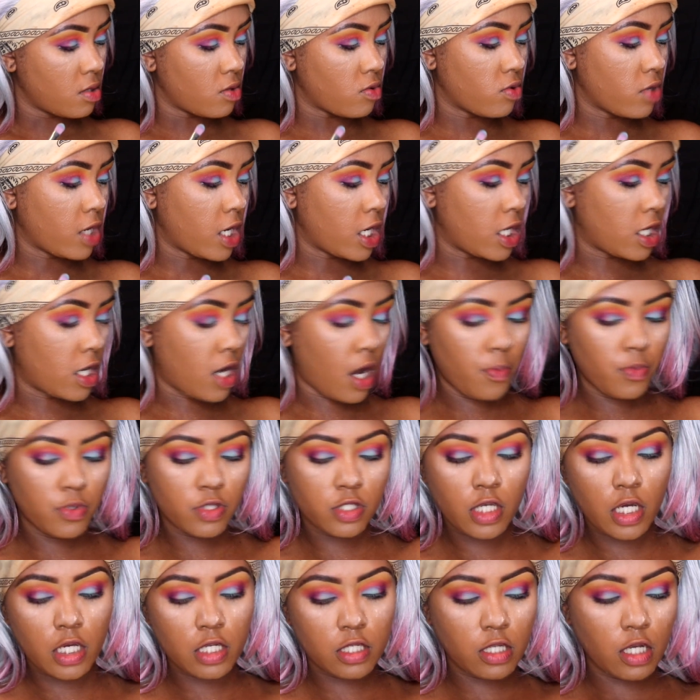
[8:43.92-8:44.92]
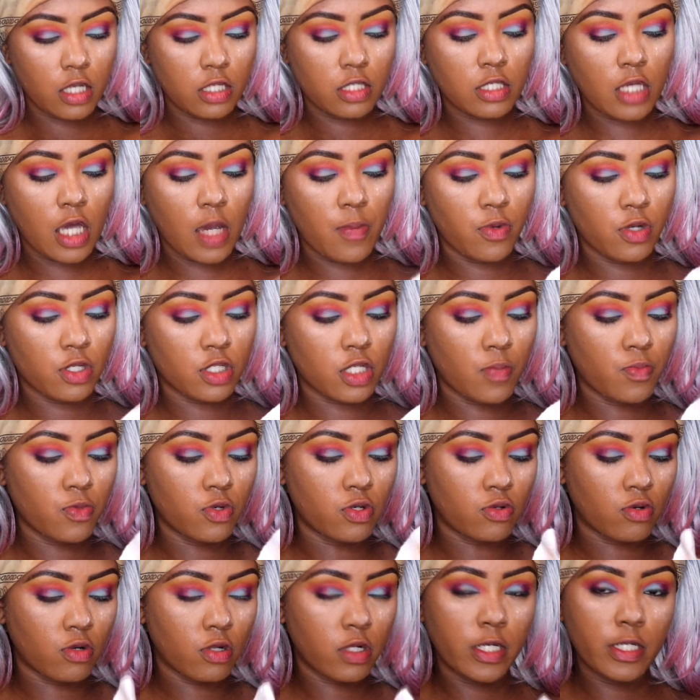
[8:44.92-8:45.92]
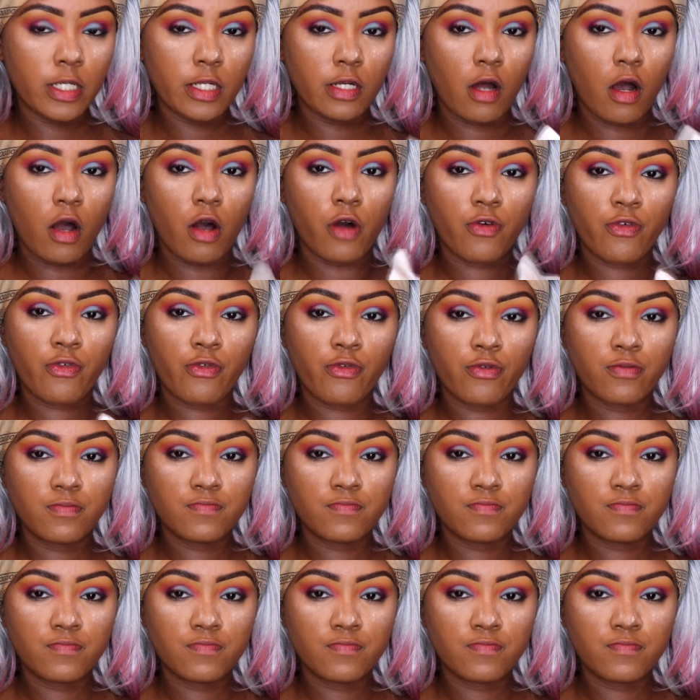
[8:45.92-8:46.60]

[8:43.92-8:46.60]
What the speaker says: Okay, now I'm gonna take that same brush, I'm gonna clean it off,